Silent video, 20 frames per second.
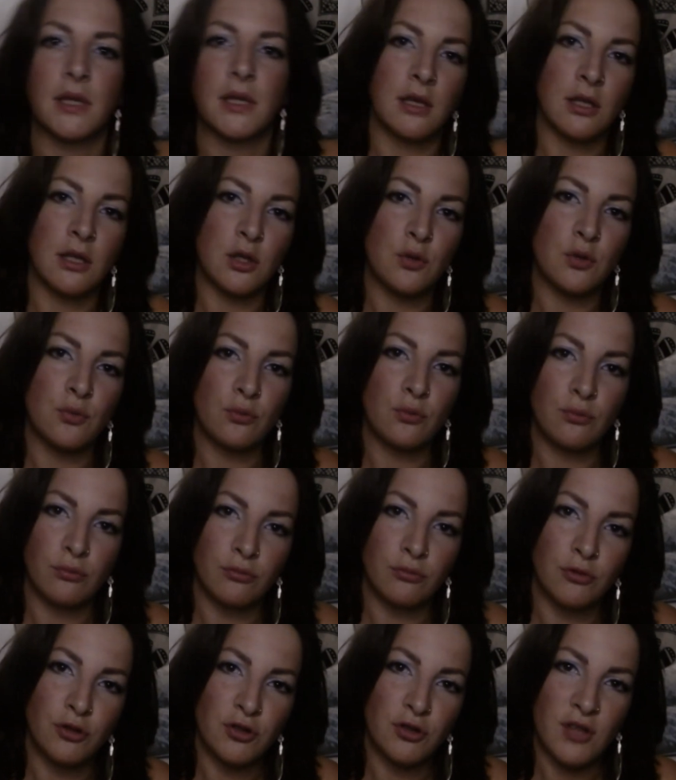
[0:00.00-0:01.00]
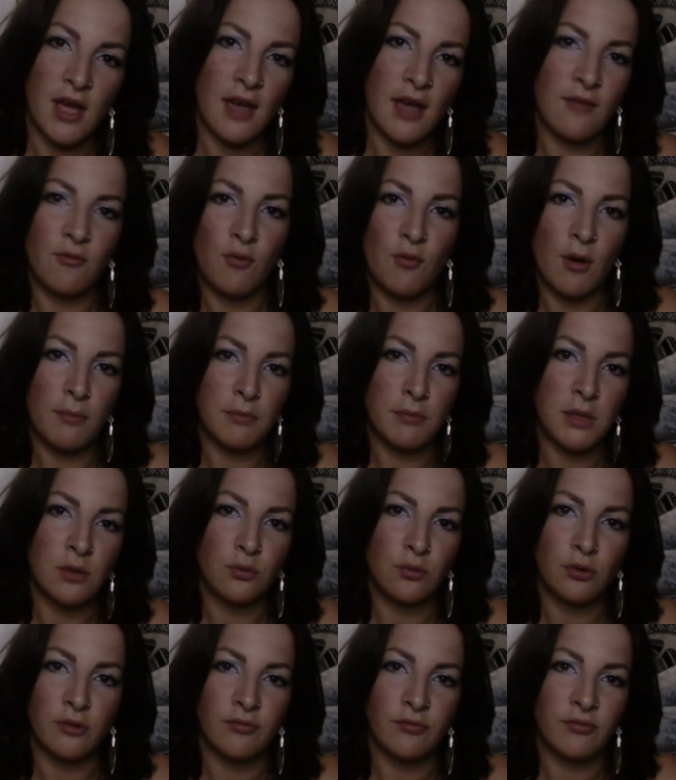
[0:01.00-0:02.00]
and you just have one
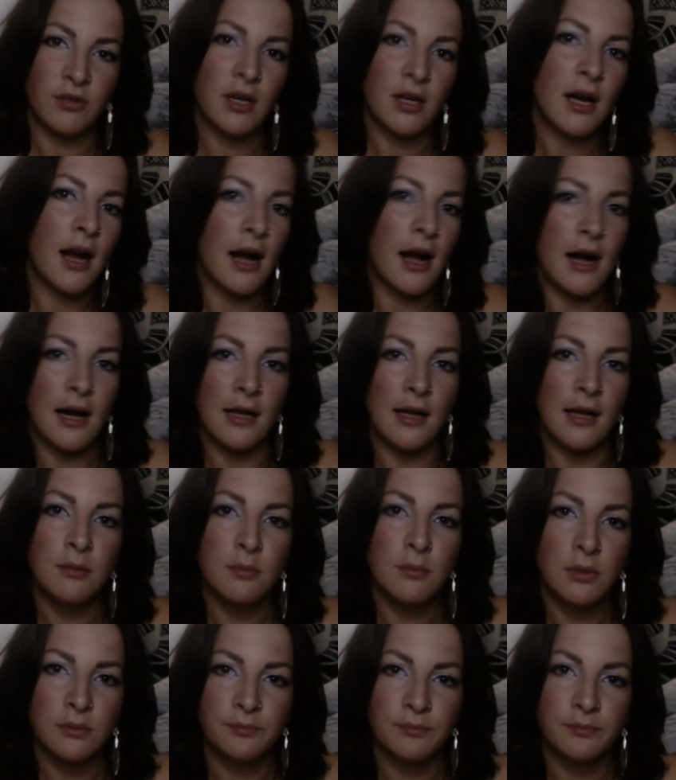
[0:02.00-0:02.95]
minute of calm,